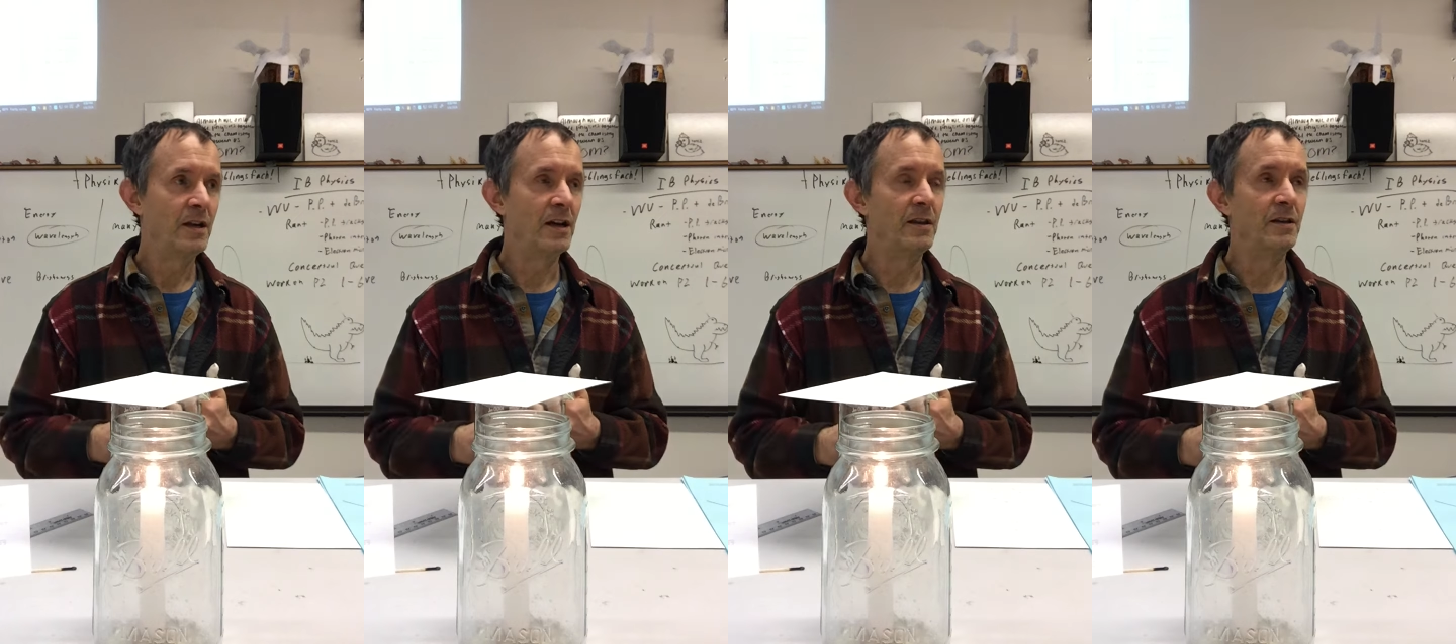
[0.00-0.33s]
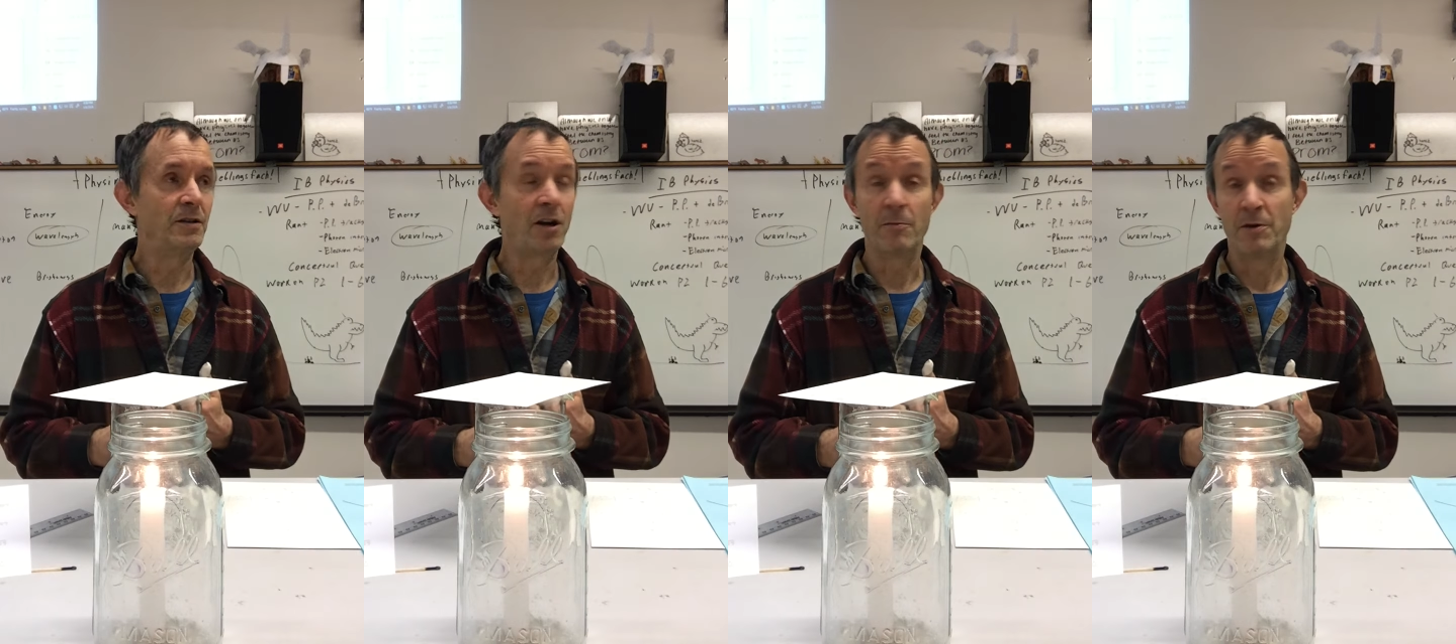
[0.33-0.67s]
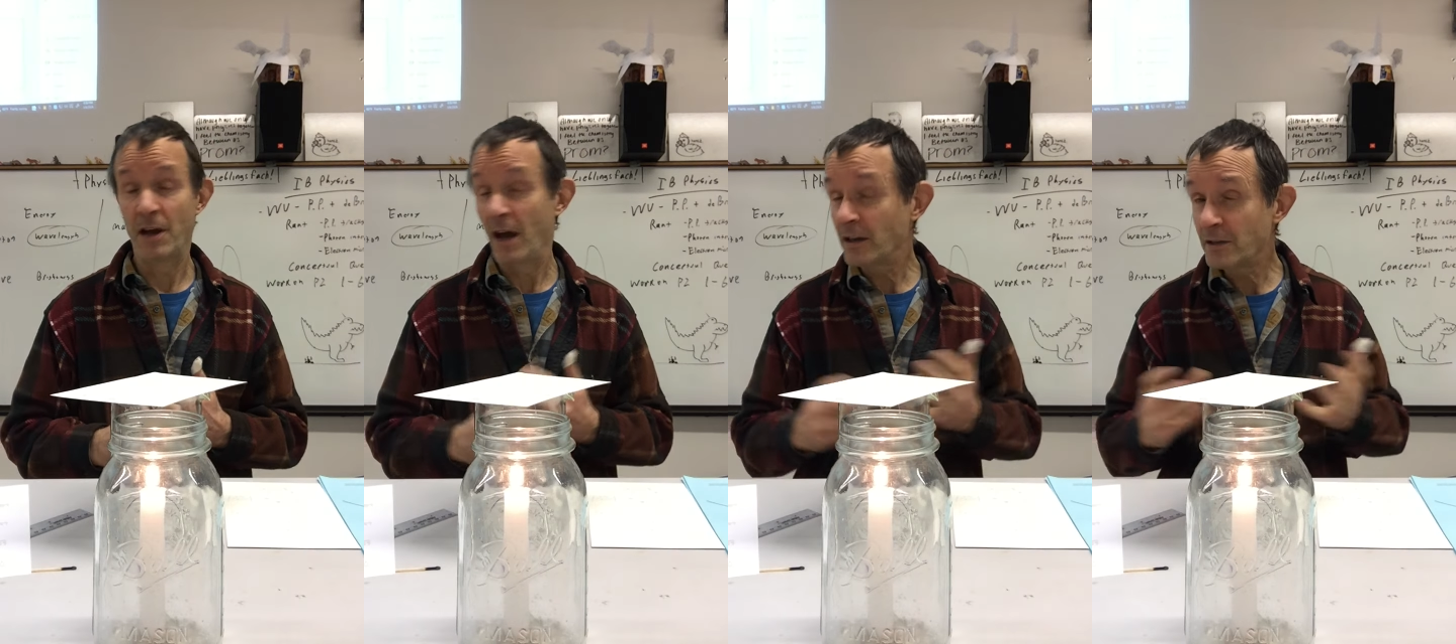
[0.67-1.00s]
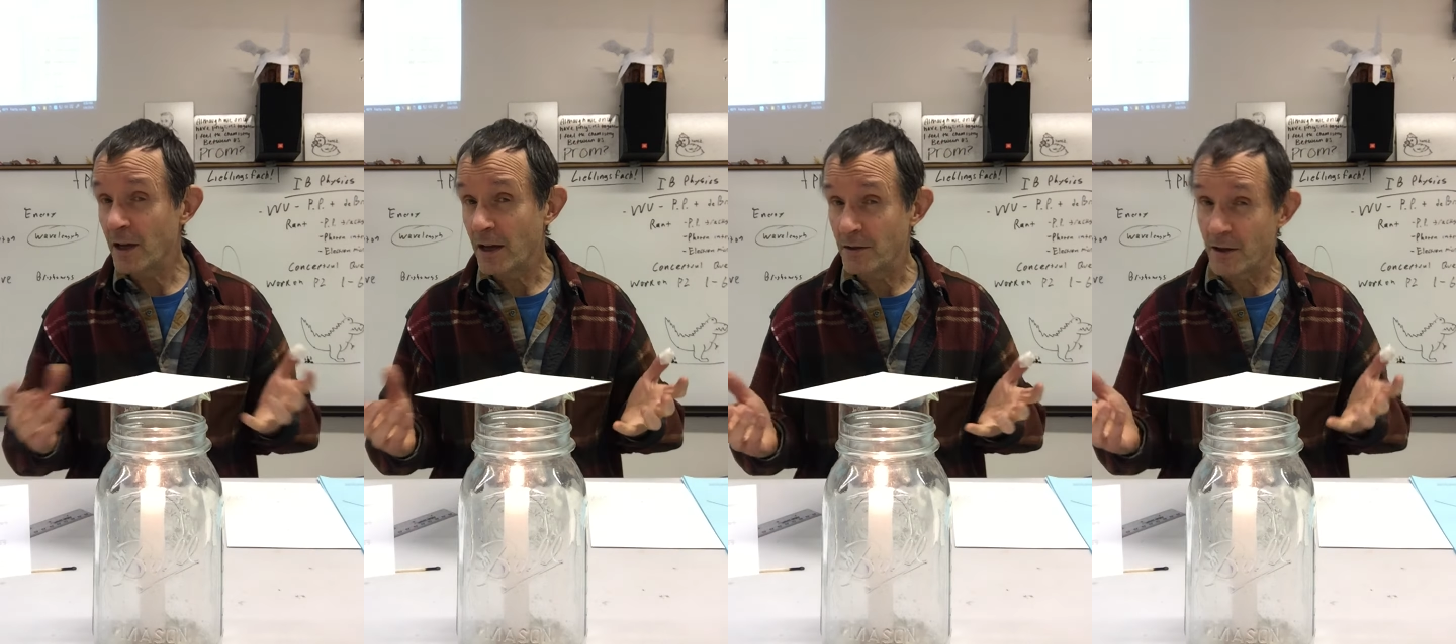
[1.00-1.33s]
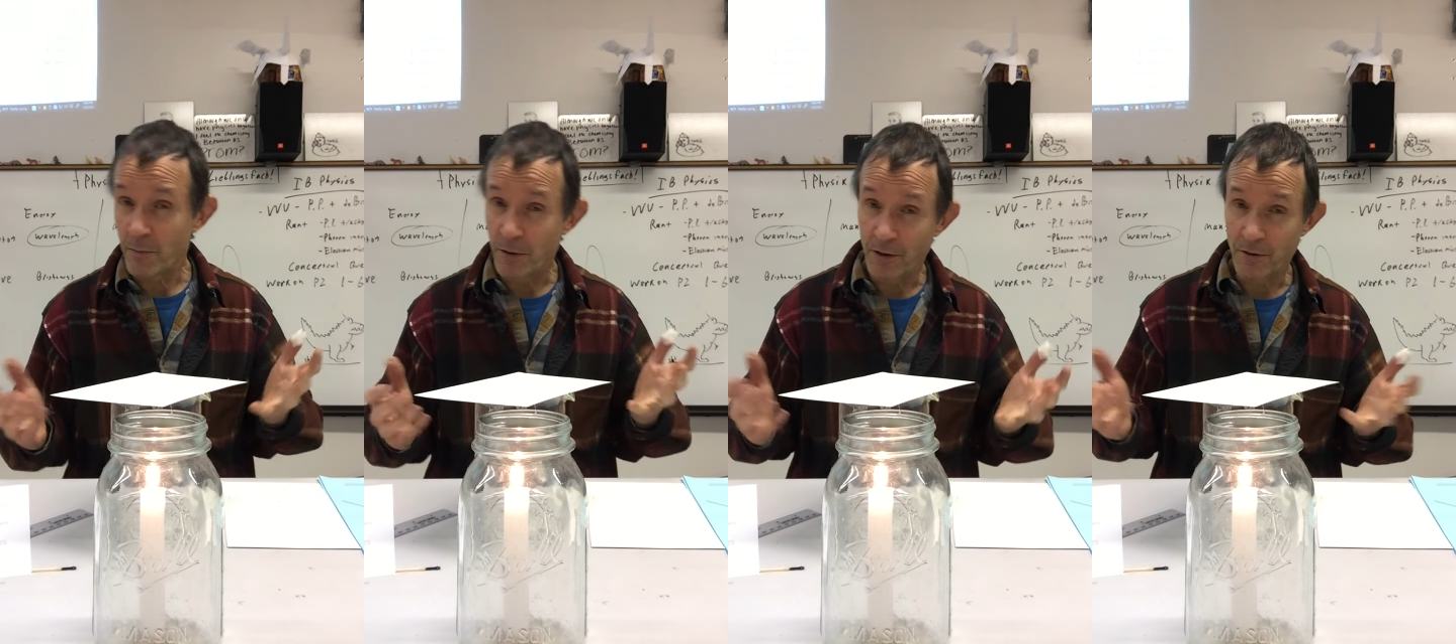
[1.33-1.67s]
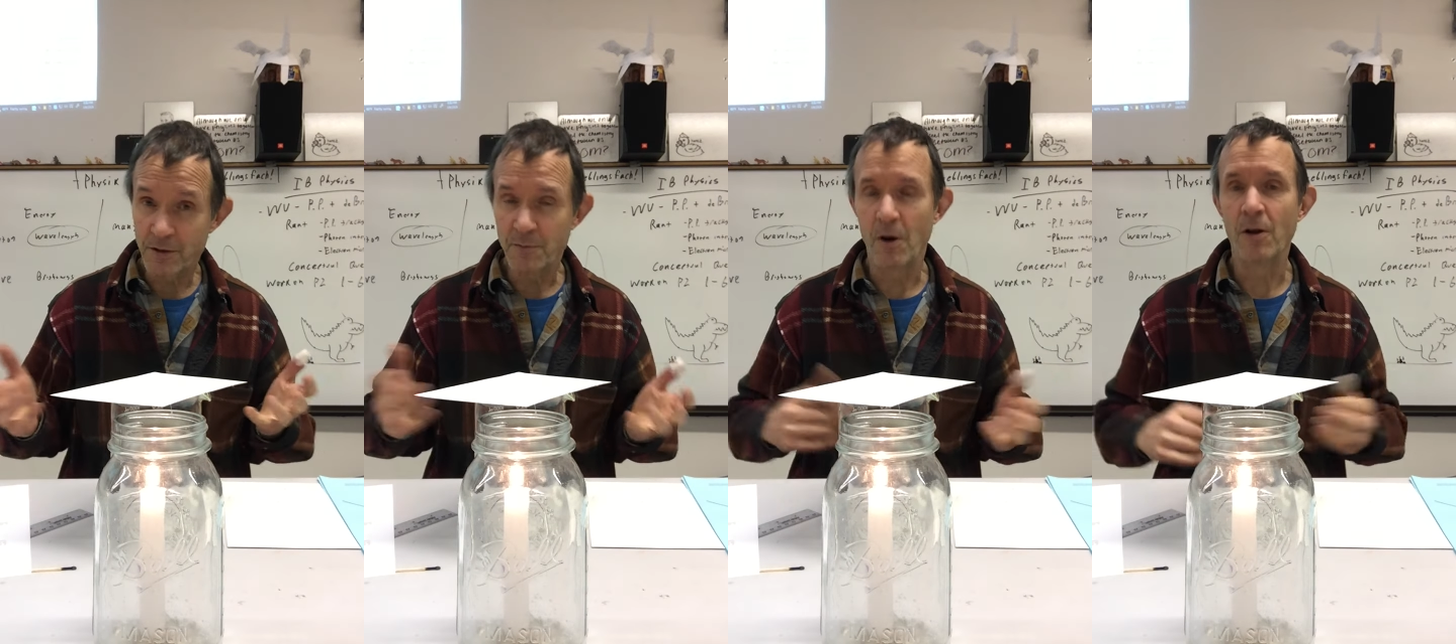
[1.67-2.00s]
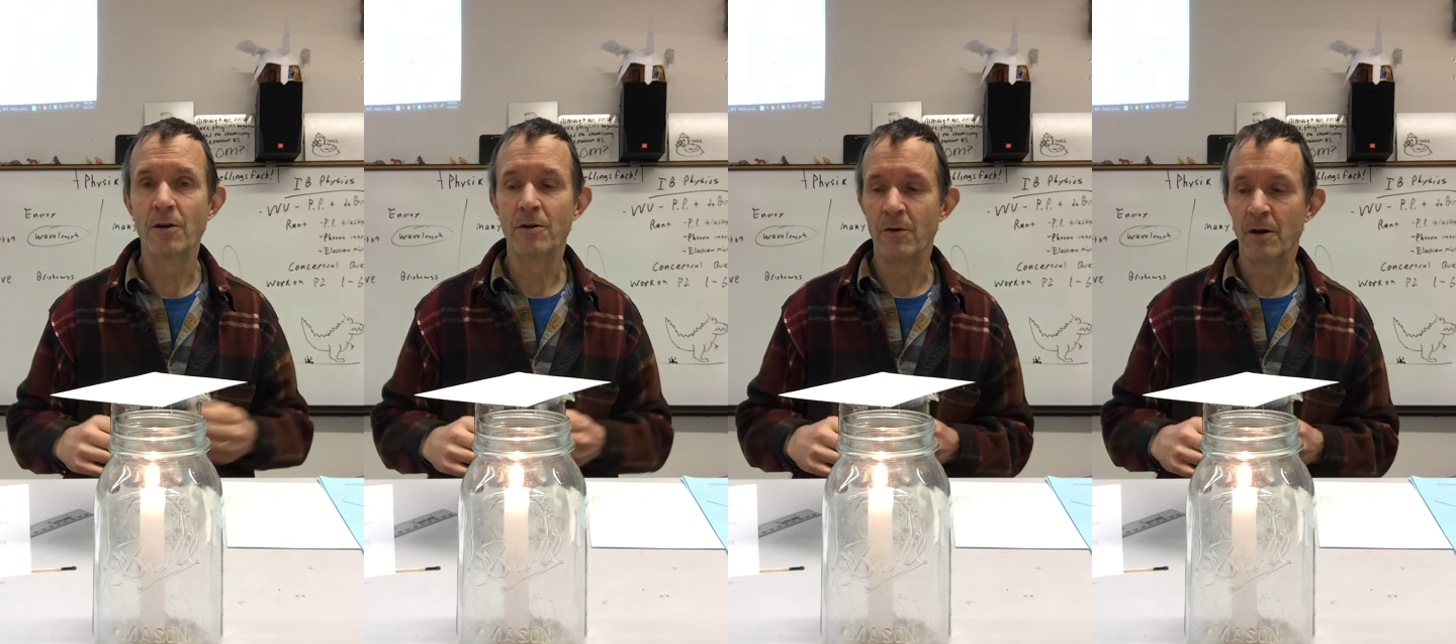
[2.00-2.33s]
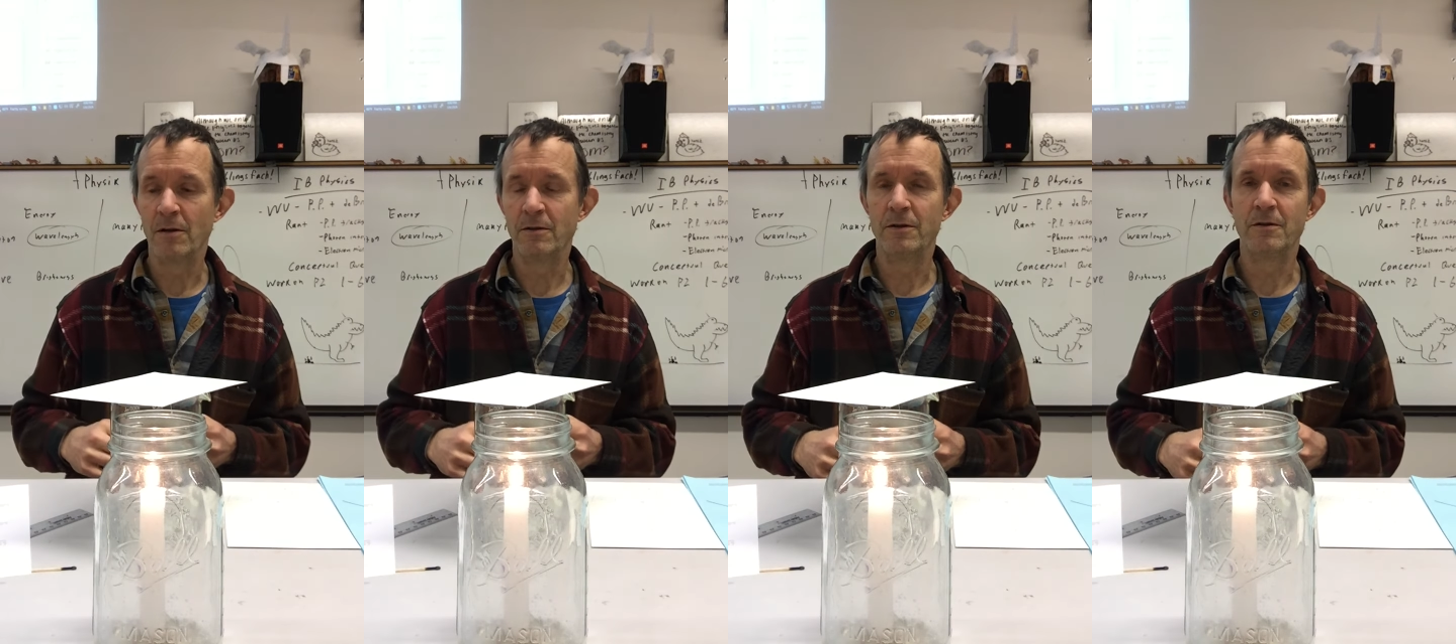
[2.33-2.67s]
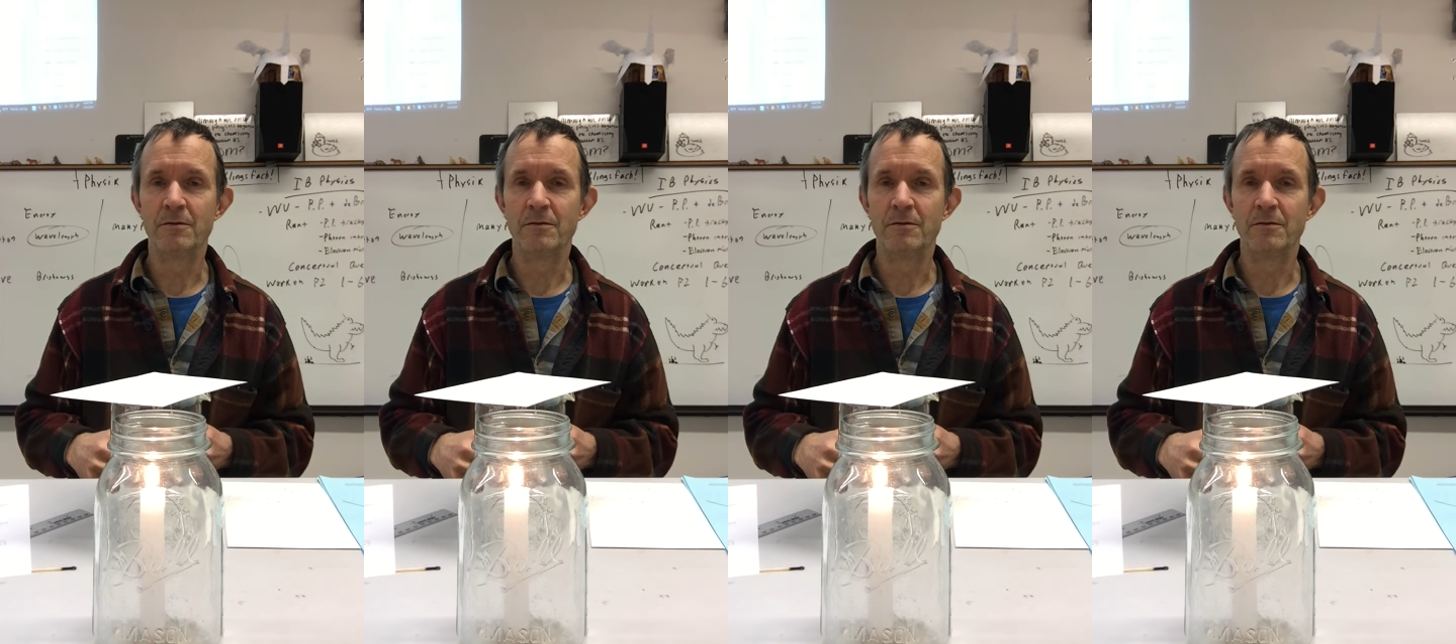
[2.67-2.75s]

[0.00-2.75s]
And then carbon dioxide, is that bigger or smaller? Well,